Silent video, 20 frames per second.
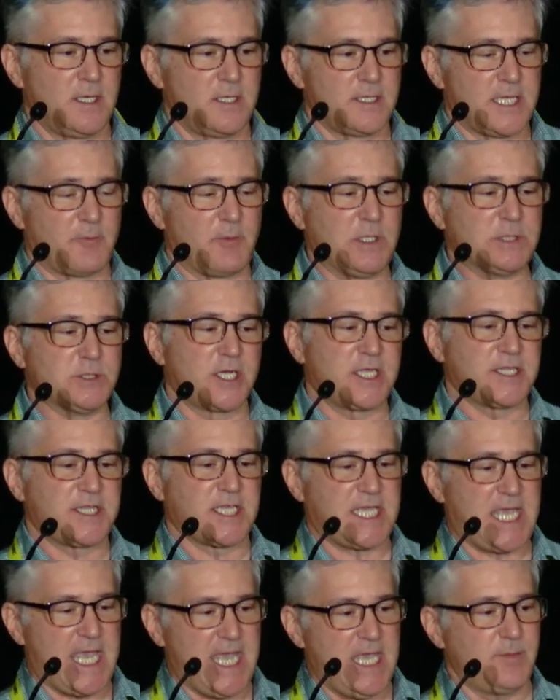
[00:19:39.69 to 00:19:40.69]
Then we look at the
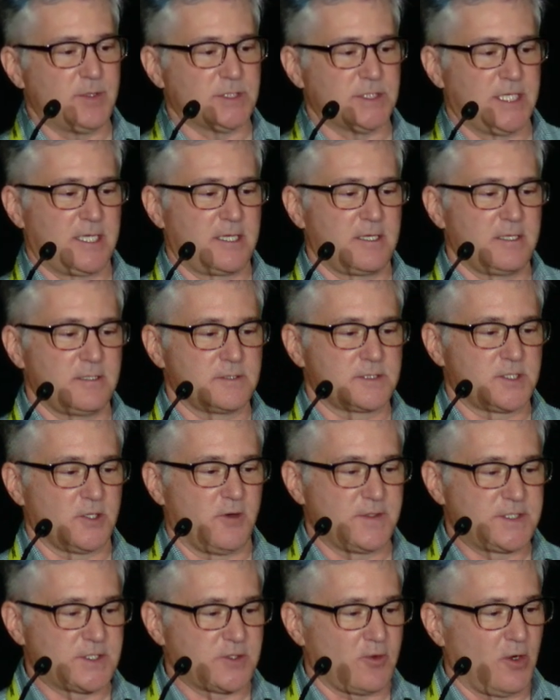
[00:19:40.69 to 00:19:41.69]
cabling. So
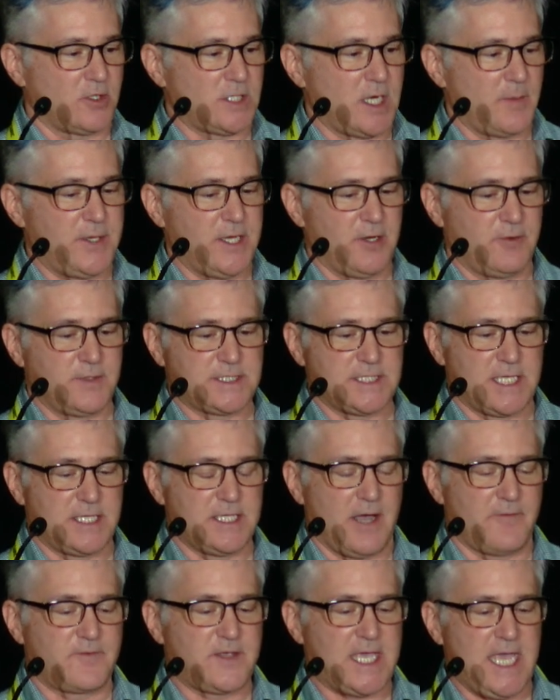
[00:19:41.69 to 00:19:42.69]
we scroll up here and we say,
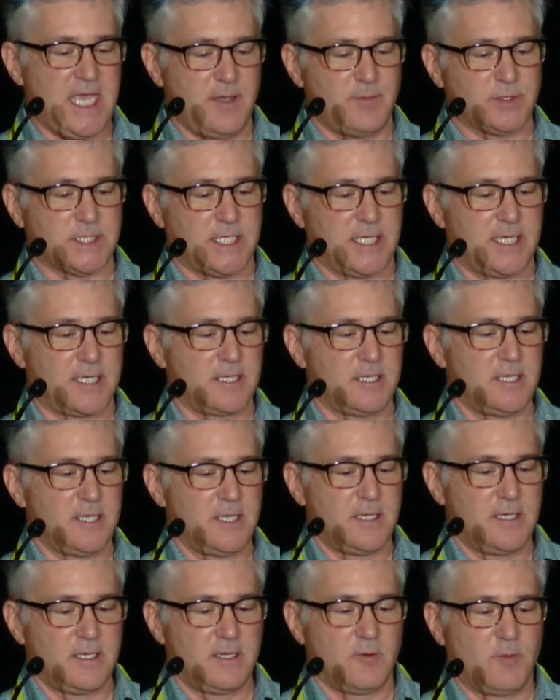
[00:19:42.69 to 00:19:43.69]
yeah, I have cabling.
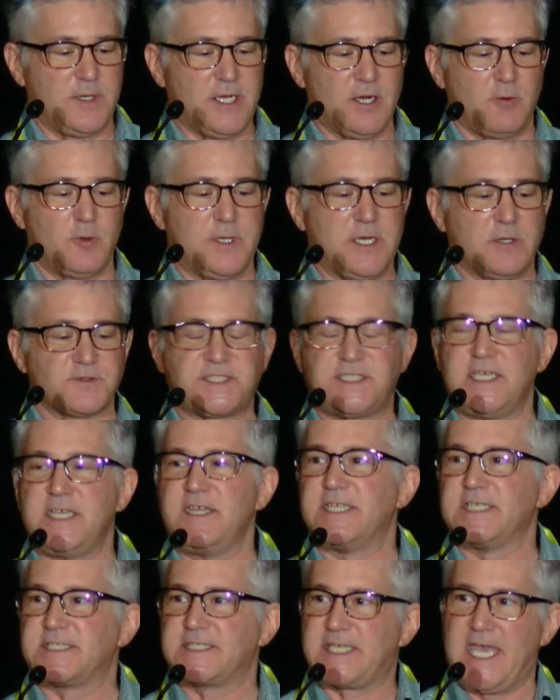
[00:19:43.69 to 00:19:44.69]
We don't see
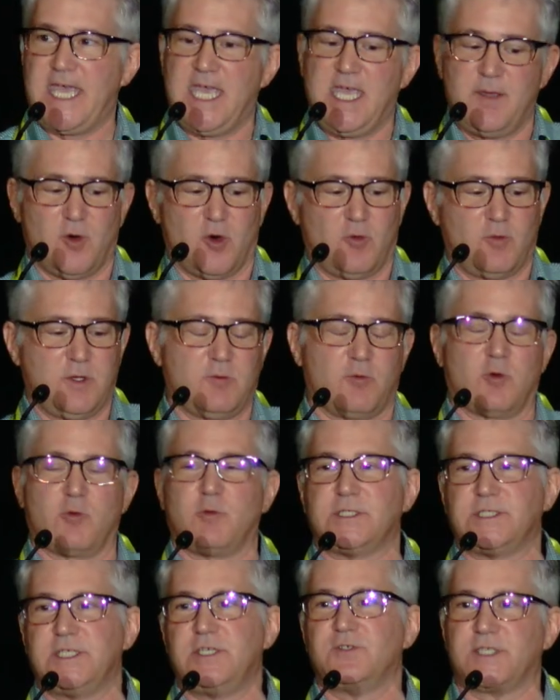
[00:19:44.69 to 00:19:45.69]
this cable. We're
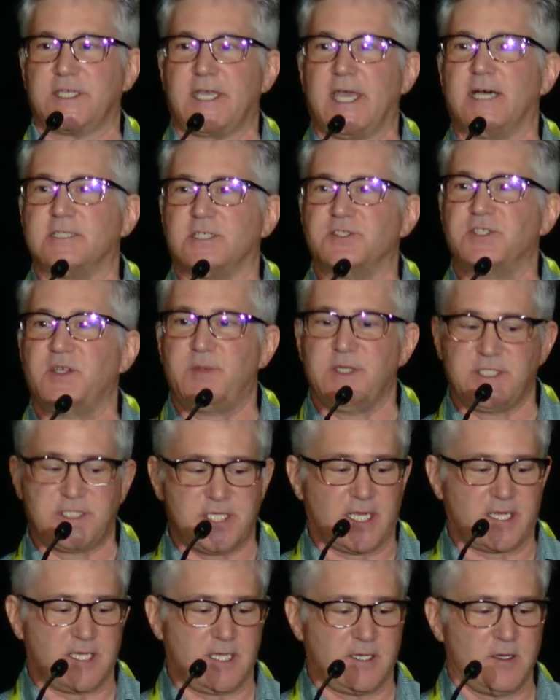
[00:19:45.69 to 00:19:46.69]
really using LLDP
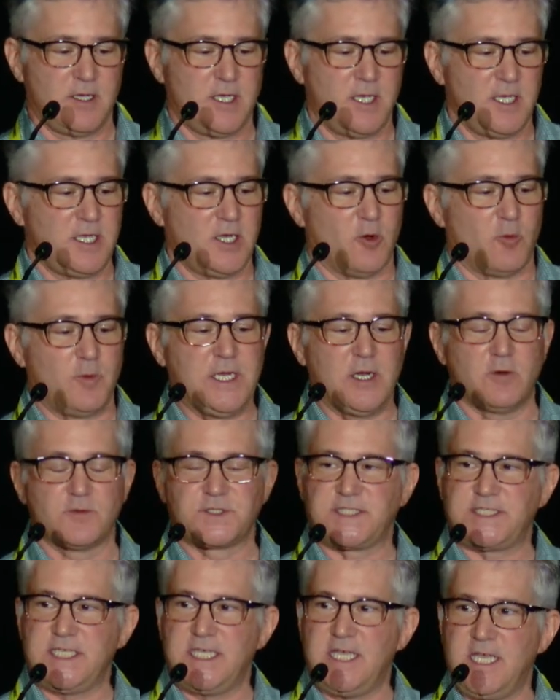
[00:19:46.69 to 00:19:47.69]
checking. We don't
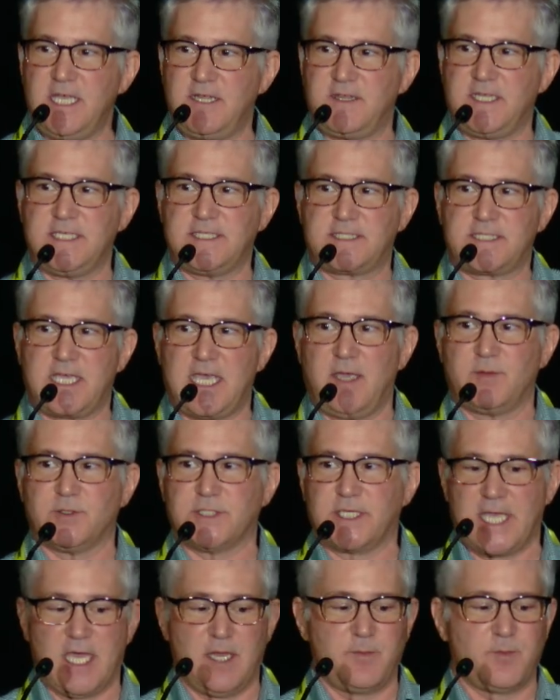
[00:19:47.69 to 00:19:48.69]
see these
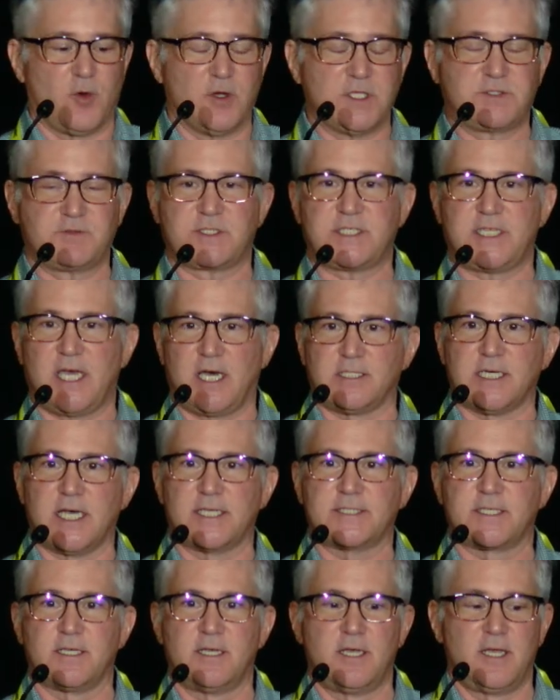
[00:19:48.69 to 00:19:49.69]
cabling endpoints, which tell
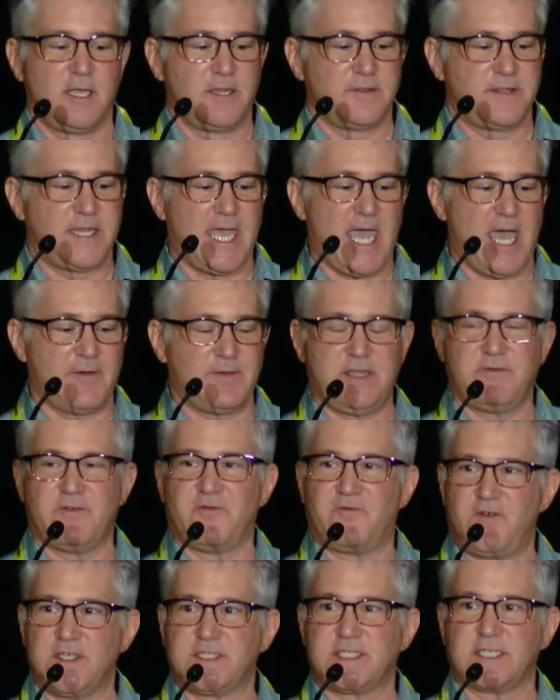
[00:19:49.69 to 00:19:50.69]
us they haven't even
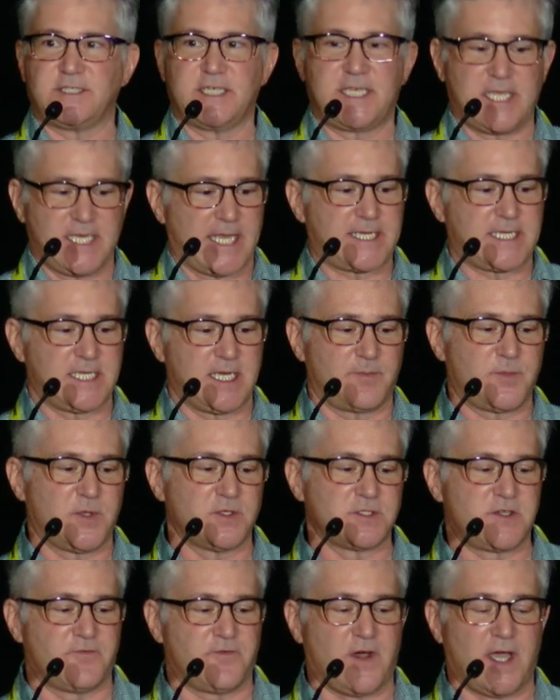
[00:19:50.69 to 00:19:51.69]
physically connected up
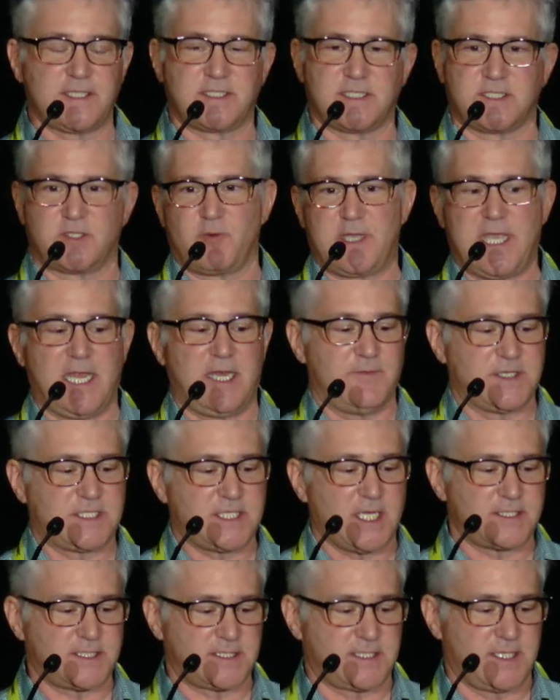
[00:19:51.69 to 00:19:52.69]
those devices, so we can't even
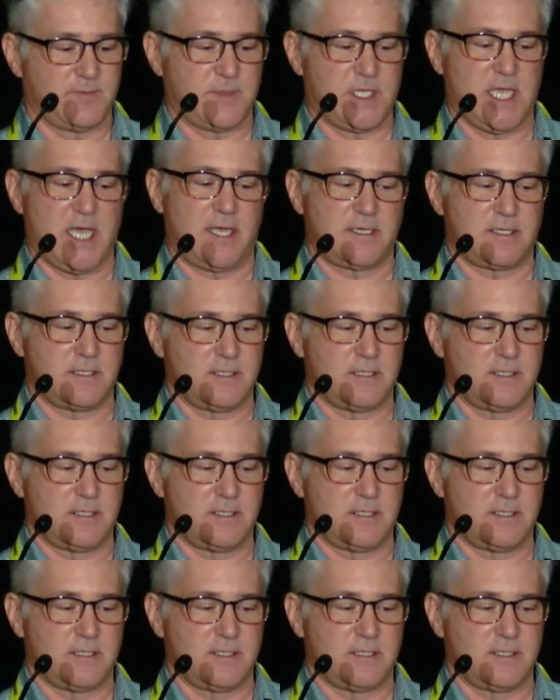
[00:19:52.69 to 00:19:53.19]
touch them yet.